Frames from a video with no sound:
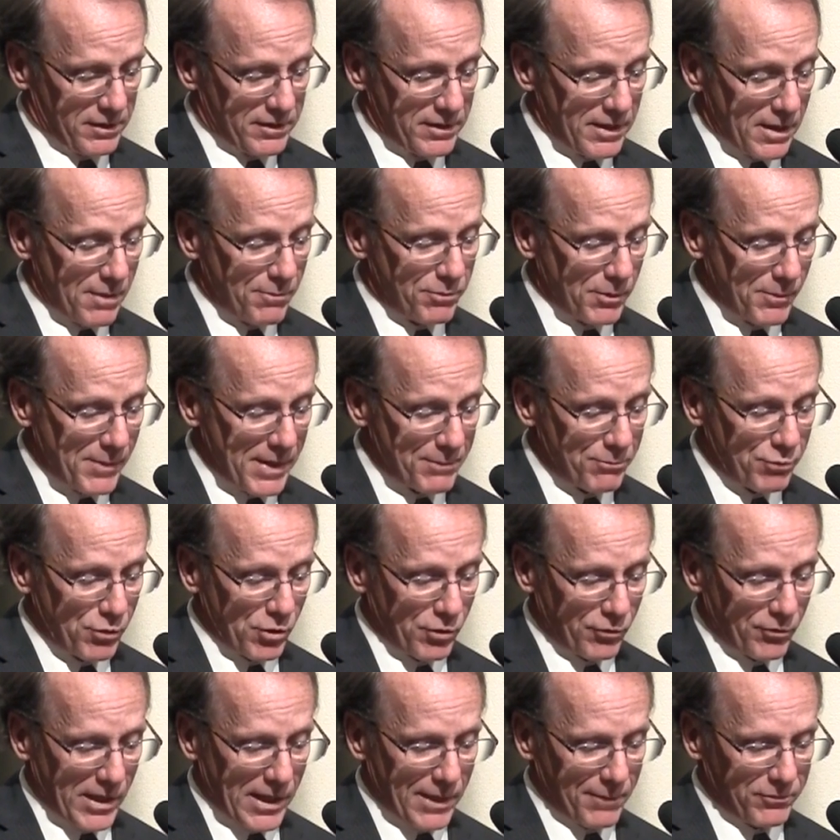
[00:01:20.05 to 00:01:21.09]
to implement
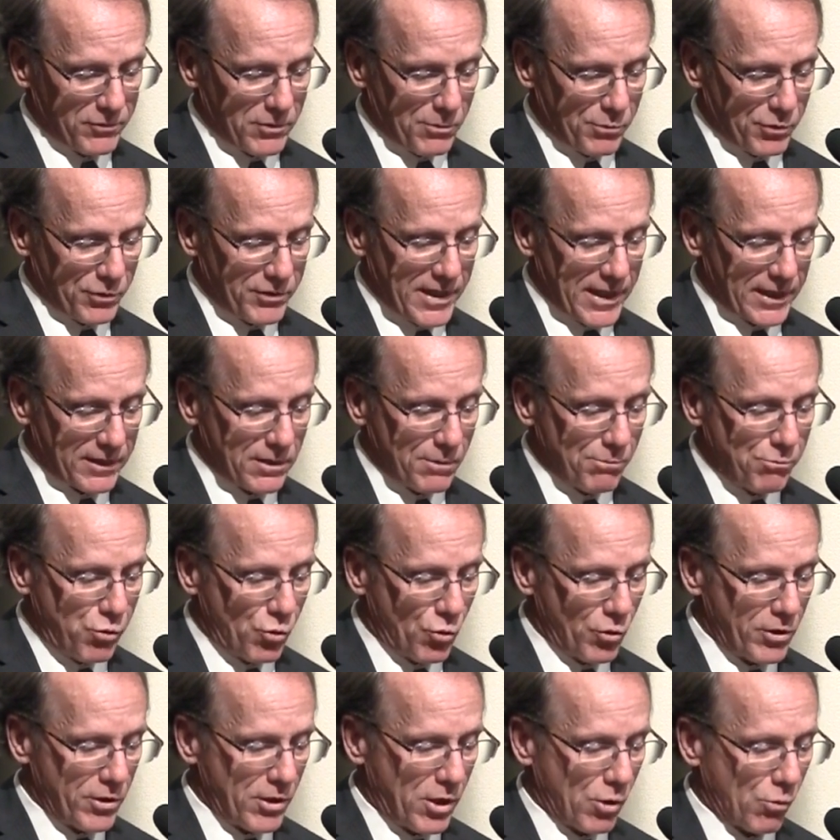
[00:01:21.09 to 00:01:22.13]
programs to protect the
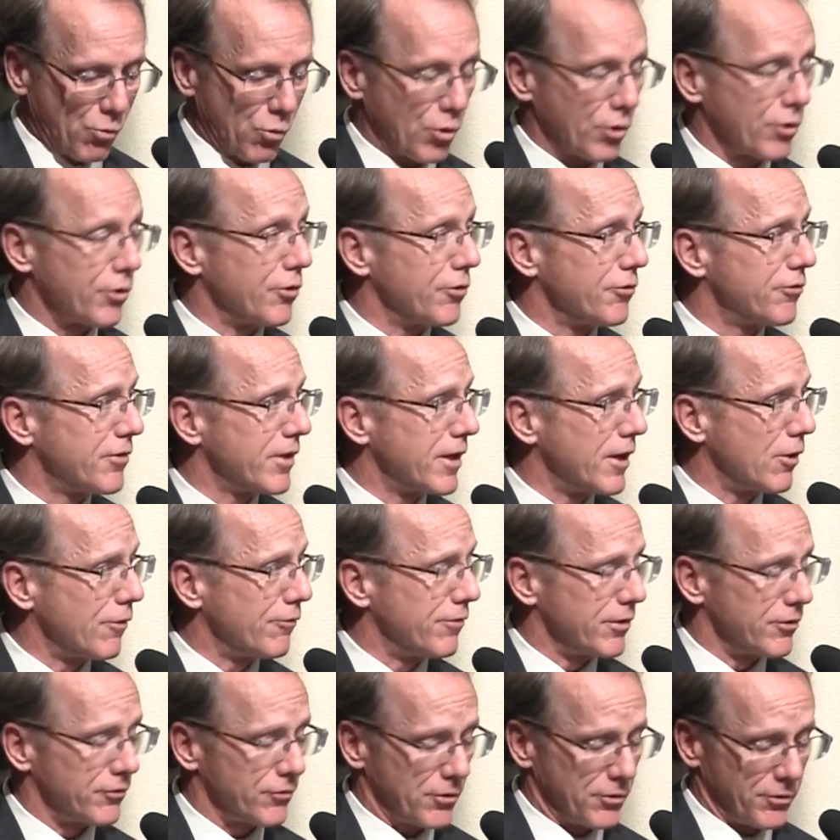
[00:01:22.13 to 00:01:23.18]
port, our workers, and our
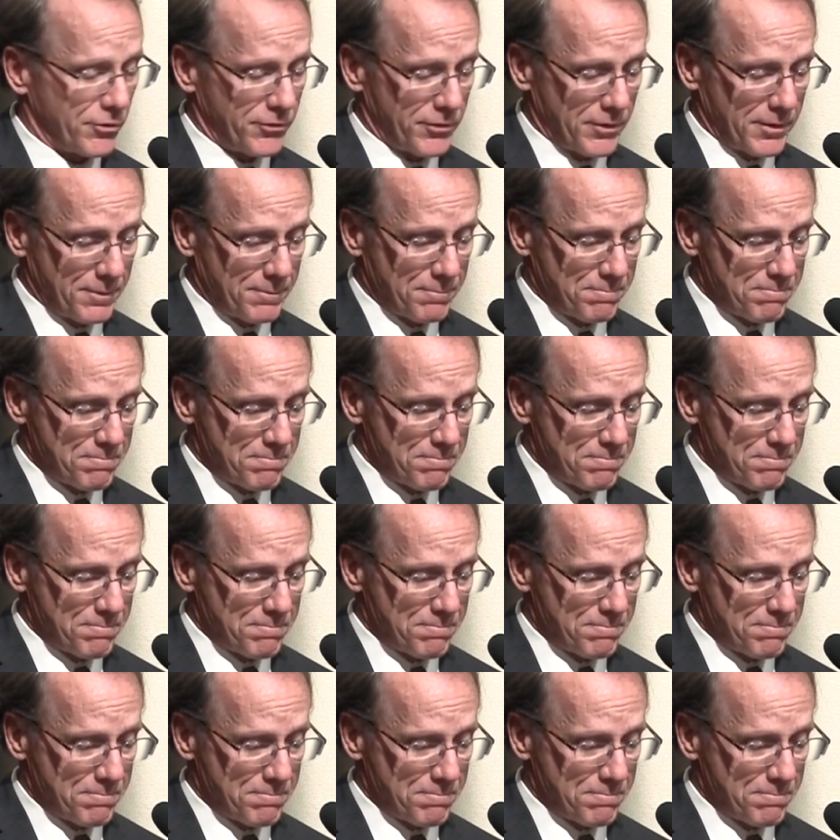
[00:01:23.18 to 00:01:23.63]
visitors.